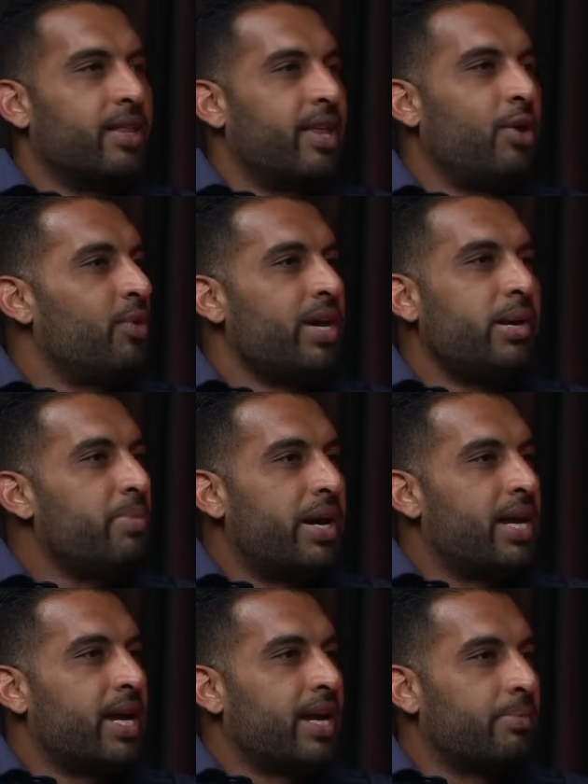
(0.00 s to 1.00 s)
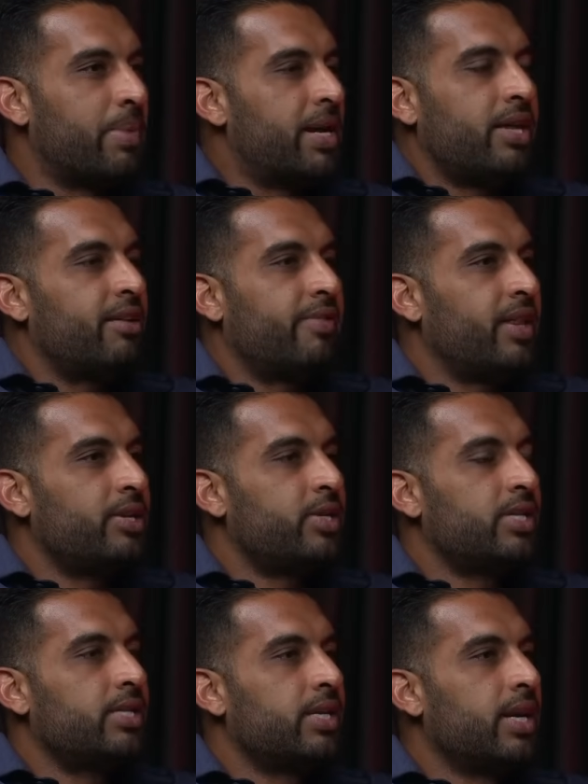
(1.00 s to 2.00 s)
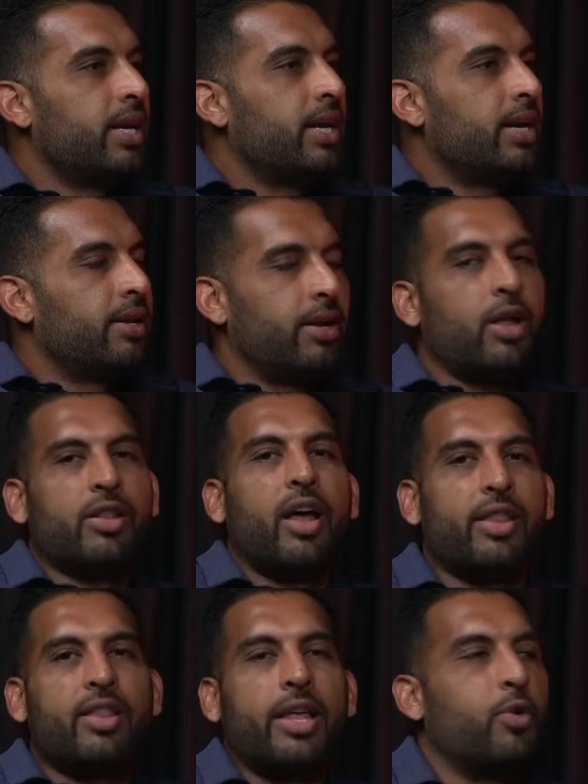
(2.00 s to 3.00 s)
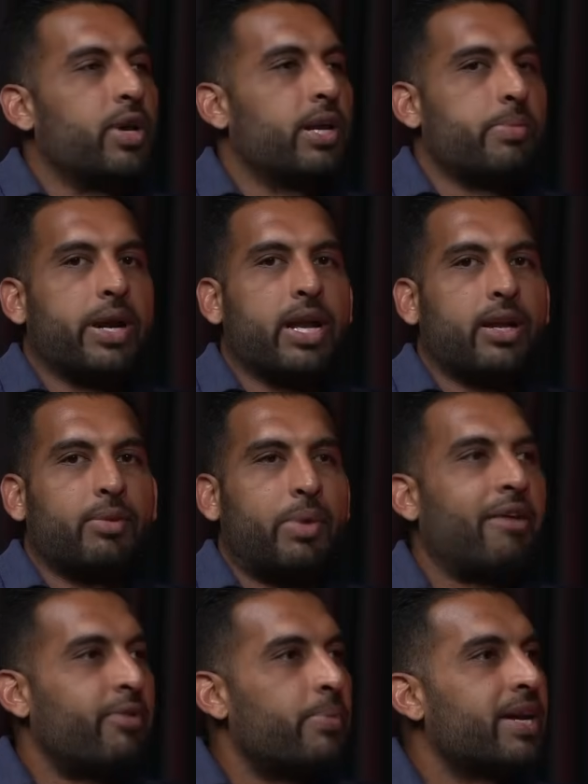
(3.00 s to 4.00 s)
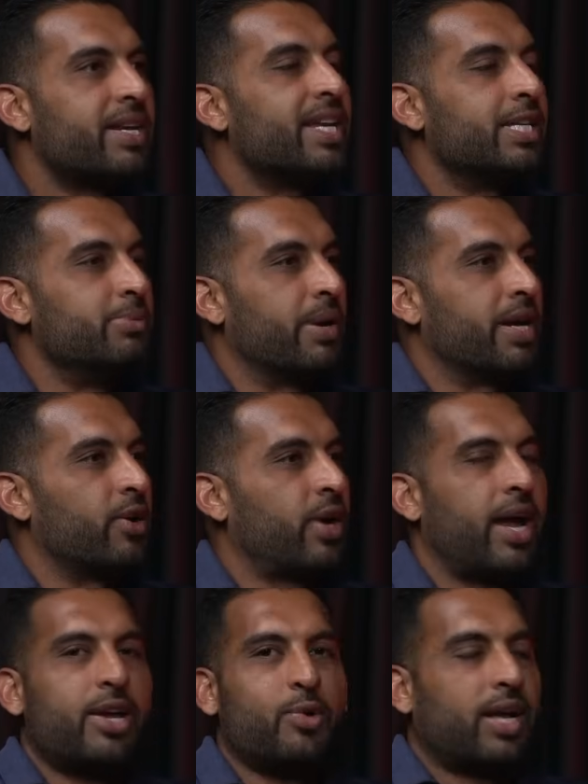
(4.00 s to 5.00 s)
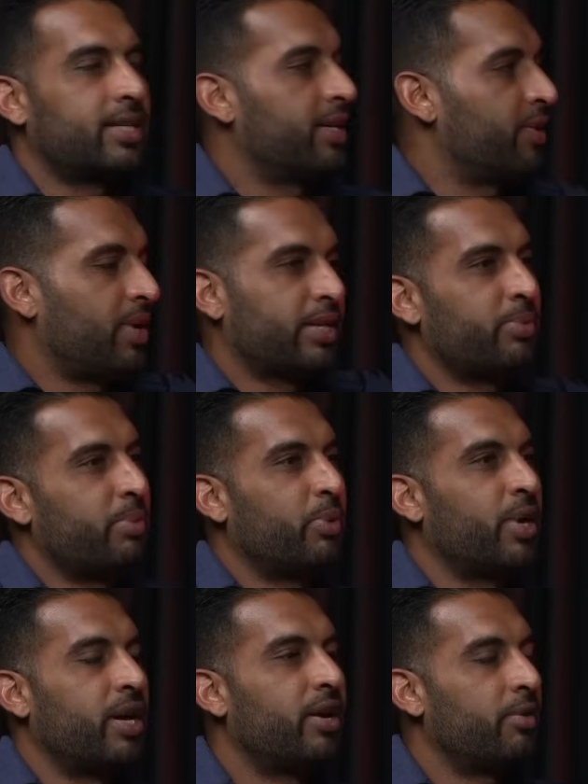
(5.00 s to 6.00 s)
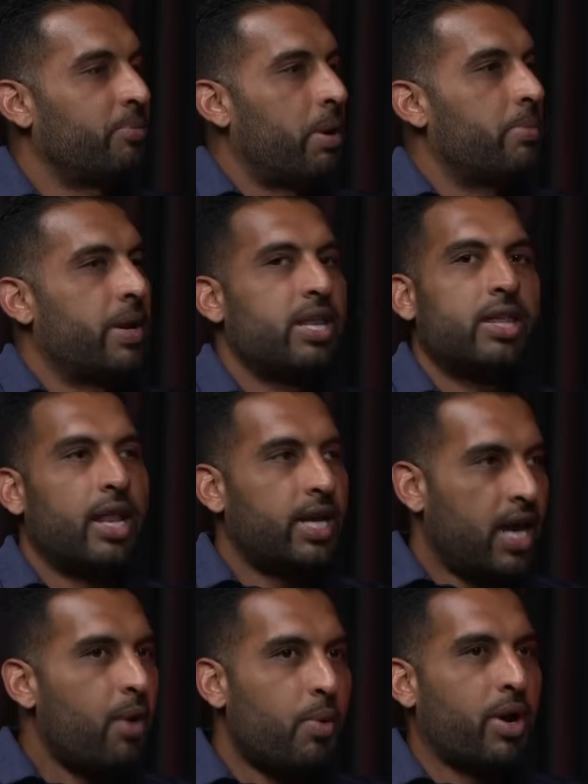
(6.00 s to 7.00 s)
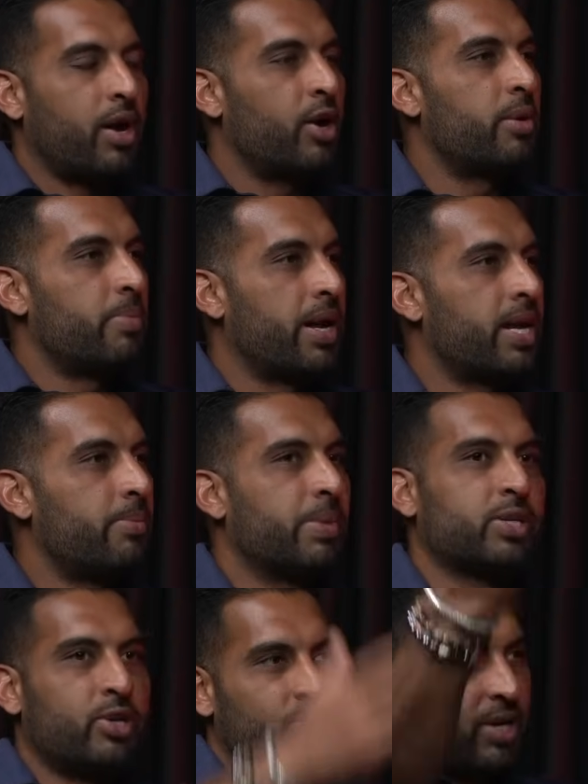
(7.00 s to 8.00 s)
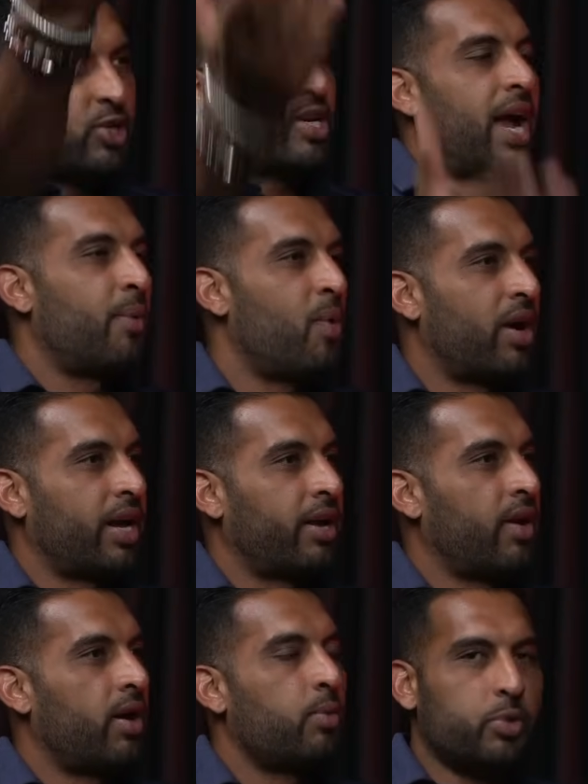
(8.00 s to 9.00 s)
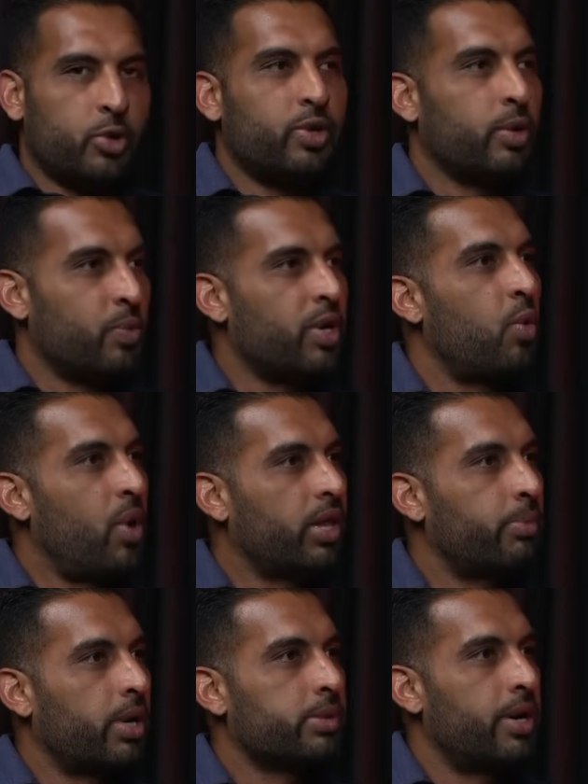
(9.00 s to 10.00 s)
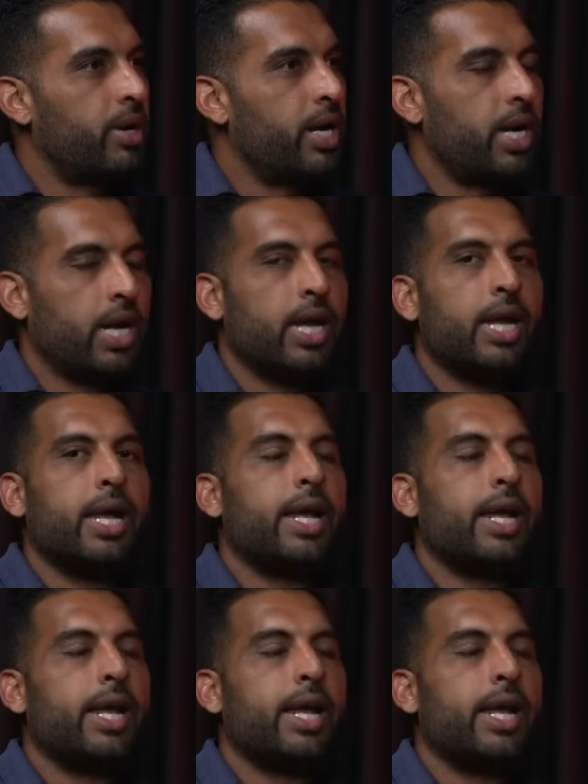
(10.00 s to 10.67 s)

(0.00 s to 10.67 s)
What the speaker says: They don't need money. Many of the villages, not they don't need money. Everybody needs money, okay? You ask people here about money, they're like, yeah, we want to earn money, Mr. Rich guy walking around. You think we don't want the prosperity?